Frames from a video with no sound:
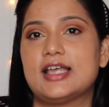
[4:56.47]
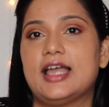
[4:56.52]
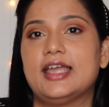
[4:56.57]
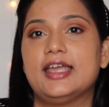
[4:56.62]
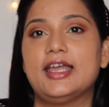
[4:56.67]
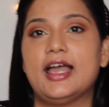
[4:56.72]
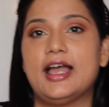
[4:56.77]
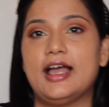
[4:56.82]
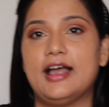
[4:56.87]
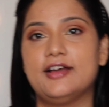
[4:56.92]
I
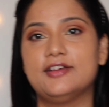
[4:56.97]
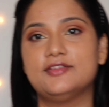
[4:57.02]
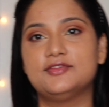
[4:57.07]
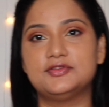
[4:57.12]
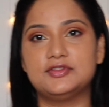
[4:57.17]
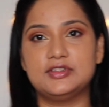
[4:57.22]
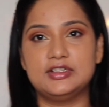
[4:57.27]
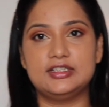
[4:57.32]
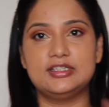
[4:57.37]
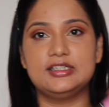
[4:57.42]
have
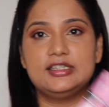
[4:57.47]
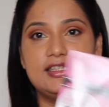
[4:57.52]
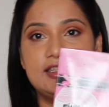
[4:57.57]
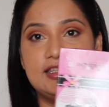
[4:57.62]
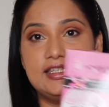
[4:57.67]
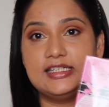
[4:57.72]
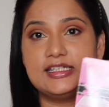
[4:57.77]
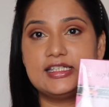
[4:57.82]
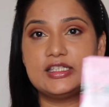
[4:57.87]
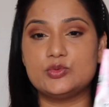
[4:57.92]

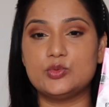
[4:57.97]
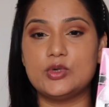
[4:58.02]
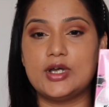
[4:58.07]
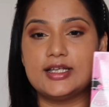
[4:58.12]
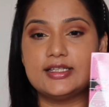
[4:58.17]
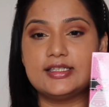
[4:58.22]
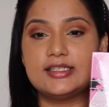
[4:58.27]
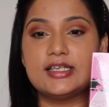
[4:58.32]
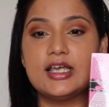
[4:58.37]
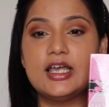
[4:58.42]
this
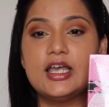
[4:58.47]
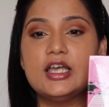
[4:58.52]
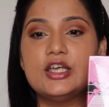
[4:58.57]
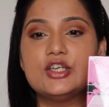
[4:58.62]
ones,